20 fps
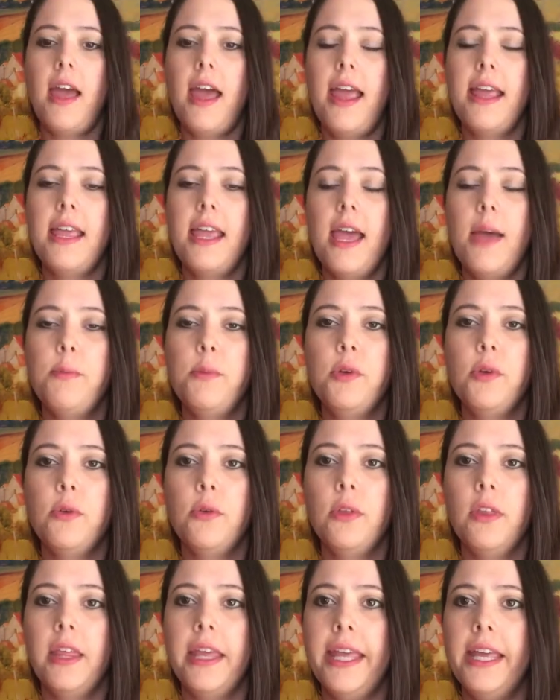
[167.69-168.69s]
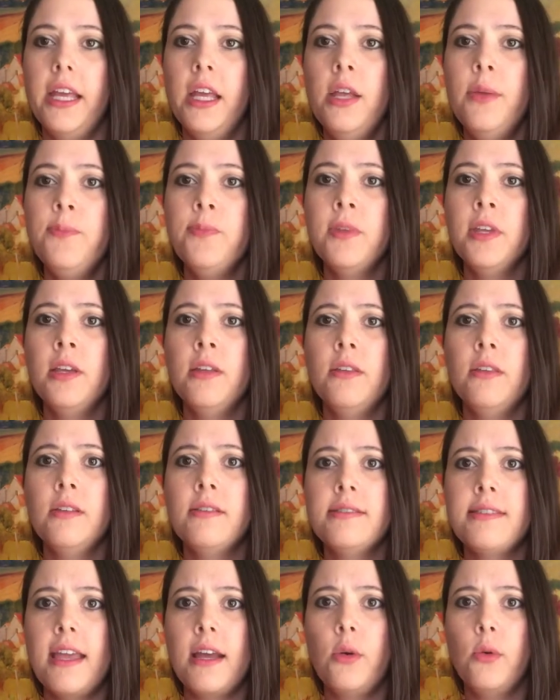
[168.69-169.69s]
I kept Googling,
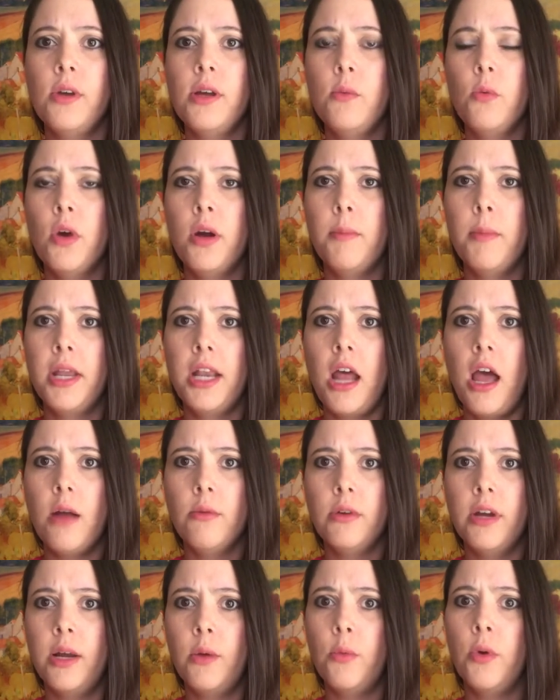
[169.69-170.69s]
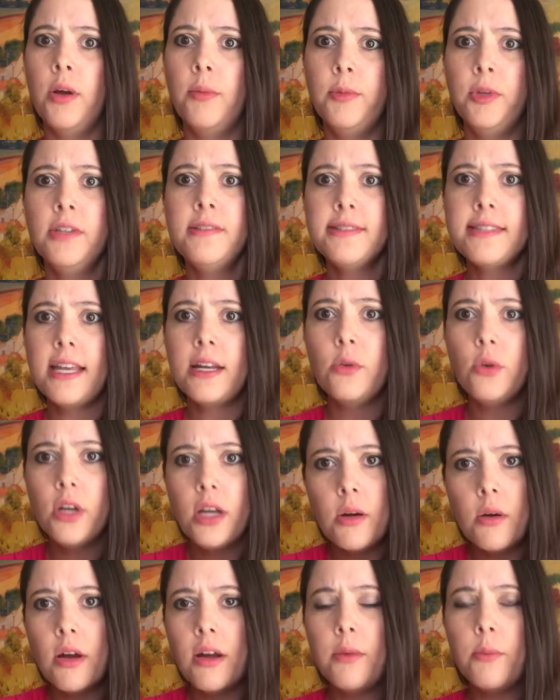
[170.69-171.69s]
looks like ringworm but not ringworm, looks like
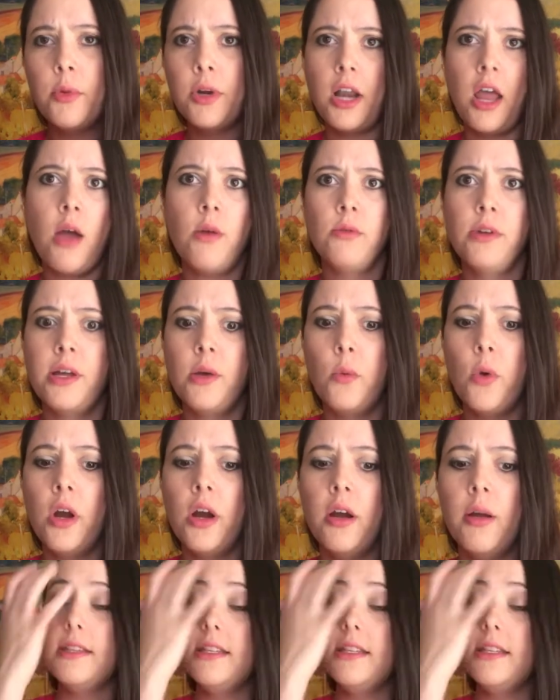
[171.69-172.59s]
ringworm but not ringworm.